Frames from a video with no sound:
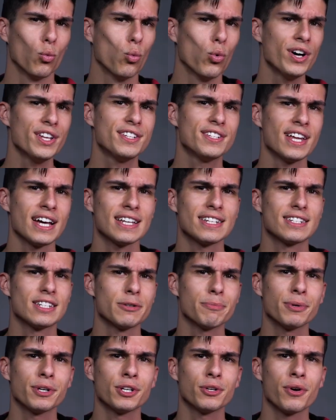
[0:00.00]
What size
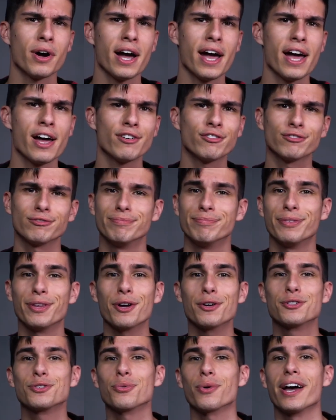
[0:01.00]
zipper do I have?
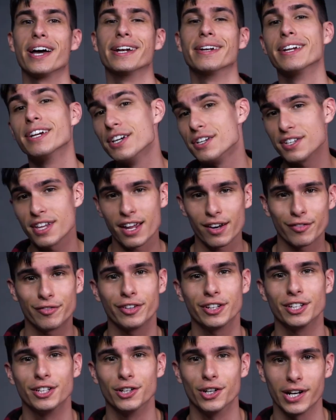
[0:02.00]
No sweat, here's how to
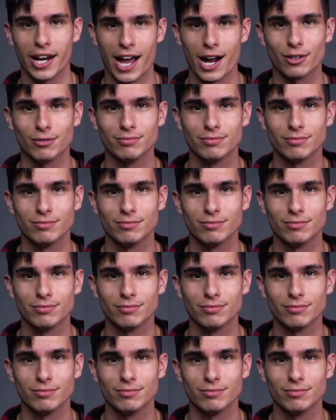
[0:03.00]
figure it out.